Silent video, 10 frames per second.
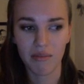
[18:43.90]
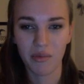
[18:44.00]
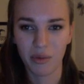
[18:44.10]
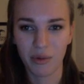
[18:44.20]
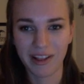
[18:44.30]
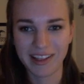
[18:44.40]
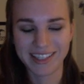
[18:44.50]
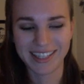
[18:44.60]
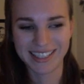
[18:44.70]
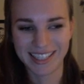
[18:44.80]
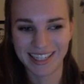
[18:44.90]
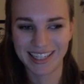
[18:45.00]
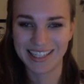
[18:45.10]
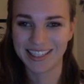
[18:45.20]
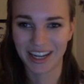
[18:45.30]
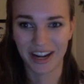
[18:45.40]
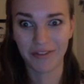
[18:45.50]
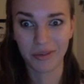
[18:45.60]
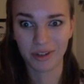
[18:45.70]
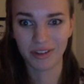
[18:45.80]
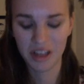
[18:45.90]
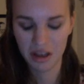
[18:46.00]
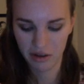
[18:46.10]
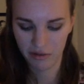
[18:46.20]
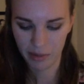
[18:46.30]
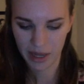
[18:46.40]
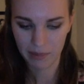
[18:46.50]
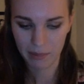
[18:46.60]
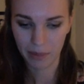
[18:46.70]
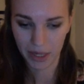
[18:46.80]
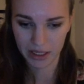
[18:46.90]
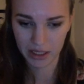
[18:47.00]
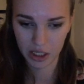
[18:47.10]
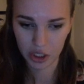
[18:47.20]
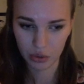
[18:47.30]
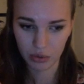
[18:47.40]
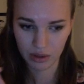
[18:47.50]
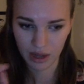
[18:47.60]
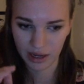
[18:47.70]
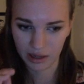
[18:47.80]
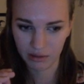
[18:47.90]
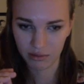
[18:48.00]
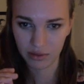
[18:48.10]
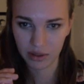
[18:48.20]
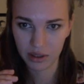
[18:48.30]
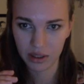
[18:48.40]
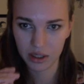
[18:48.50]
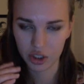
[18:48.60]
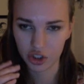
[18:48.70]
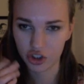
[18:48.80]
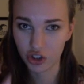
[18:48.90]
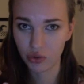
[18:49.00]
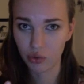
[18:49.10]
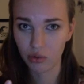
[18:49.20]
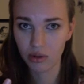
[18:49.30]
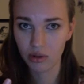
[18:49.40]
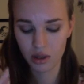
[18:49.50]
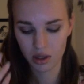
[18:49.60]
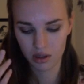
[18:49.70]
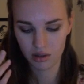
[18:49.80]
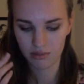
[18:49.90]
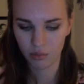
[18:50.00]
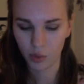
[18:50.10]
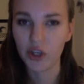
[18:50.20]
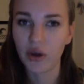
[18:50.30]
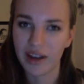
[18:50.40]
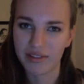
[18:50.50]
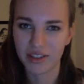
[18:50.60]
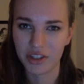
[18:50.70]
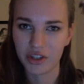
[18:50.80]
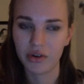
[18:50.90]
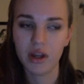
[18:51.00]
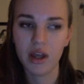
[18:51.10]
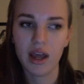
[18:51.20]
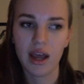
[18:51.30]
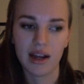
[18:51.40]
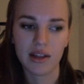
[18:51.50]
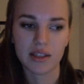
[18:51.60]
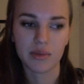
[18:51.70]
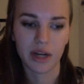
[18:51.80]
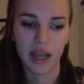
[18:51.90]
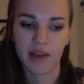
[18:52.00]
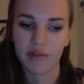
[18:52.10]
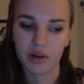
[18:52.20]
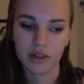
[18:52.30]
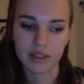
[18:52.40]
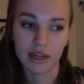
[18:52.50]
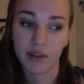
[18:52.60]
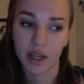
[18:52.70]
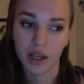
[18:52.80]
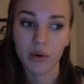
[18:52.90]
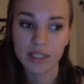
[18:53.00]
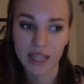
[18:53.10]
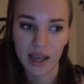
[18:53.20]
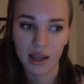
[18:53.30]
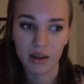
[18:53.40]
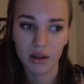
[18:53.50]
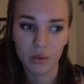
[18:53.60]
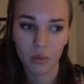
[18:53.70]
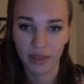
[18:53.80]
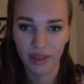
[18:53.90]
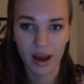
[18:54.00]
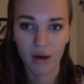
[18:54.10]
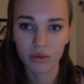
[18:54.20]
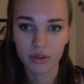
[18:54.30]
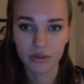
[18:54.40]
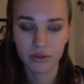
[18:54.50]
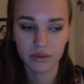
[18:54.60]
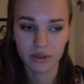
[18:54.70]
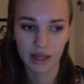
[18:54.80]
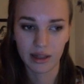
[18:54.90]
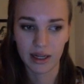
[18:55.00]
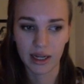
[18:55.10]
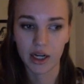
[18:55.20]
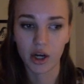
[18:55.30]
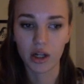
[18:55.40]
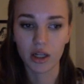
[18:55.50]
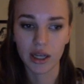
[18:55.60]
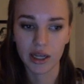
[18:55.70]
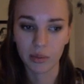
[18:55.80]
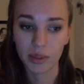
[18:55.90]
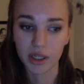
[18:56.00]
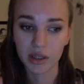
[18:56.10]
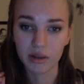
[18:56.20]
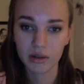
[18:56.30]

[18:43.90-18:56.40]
with one of these things in. It's uncomfortable for me. But you kind of do what you have to do. And at this point, I have noticed that if I go a day without dilating at all, it'll be